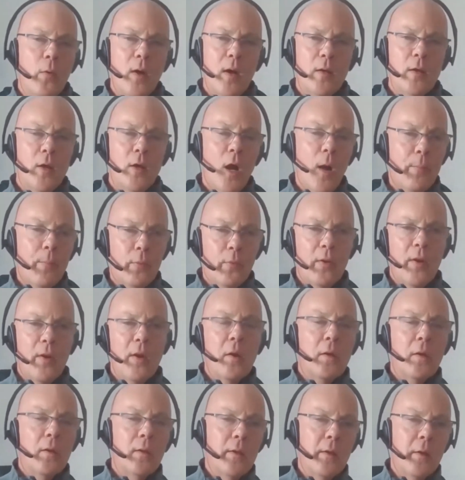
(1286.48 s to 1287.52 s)
one,
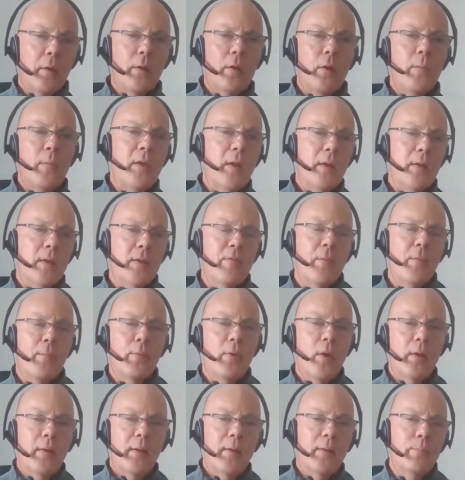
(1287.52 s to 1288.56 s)
operationally, show me that you have a
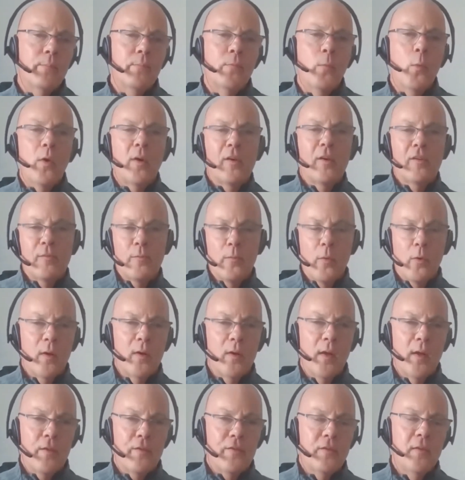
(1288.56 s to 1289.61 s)
product works more or
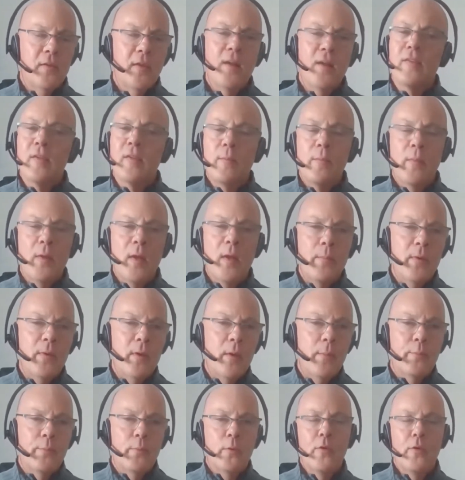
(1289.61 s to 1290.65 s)
less. Yes, it may be
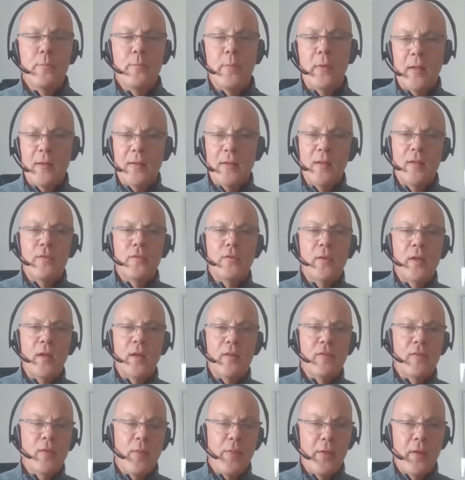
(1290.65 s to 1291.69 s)
improved, but at least you
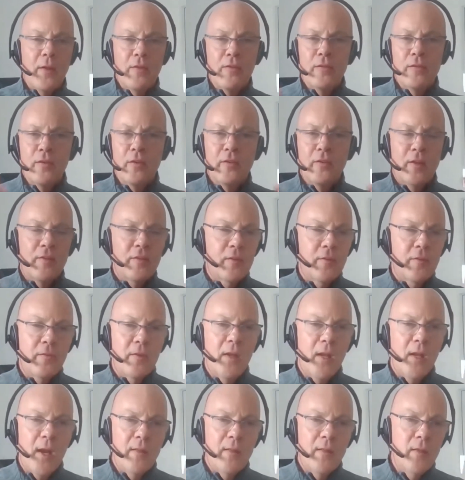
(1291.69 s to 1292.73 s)
get something. It's not just a
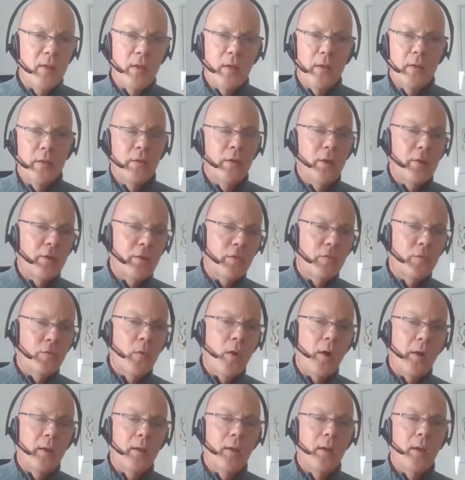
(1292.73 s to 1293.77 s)
vague idea. You're not just
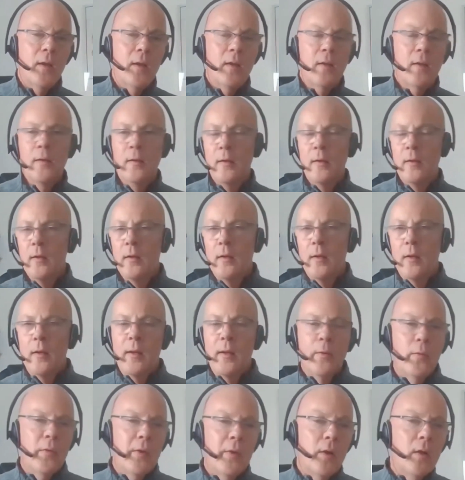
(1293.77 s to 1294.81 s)
walking in
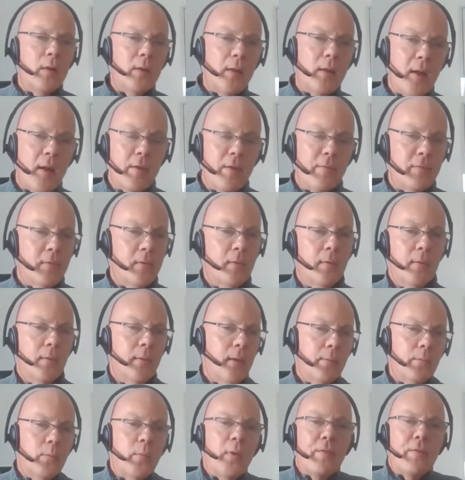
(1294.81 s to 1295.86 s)
like we all have.
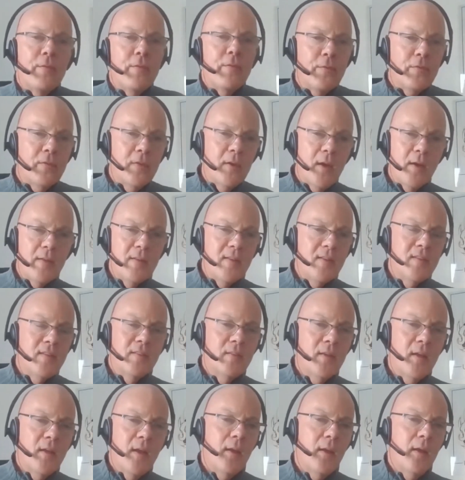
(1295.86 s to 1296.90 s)
We have 50 ideas
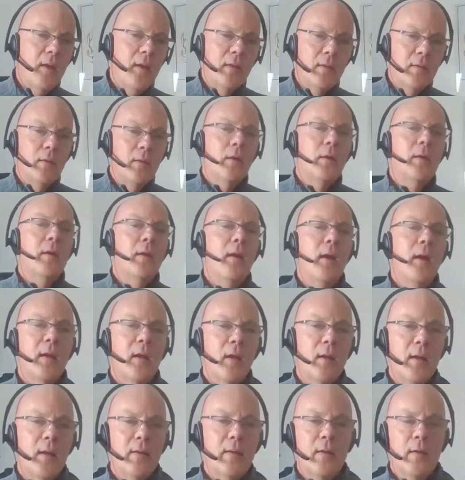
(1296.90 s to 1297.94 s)
a day, and okay, I
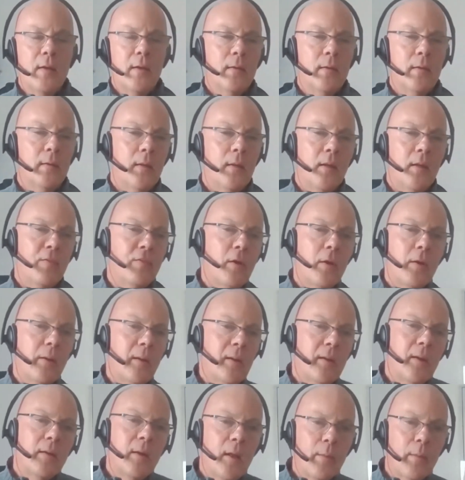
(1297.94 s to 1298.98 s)
got an idea. Sorry,
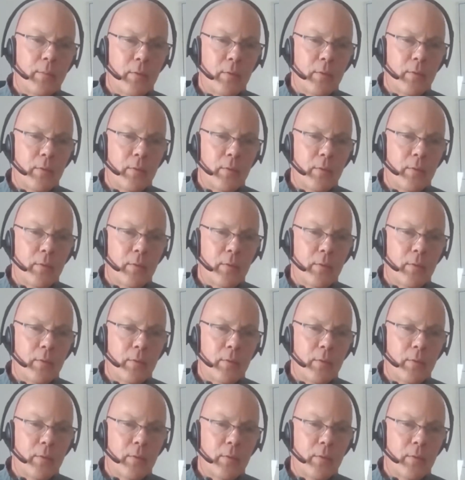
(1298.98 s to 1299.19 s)
I can't help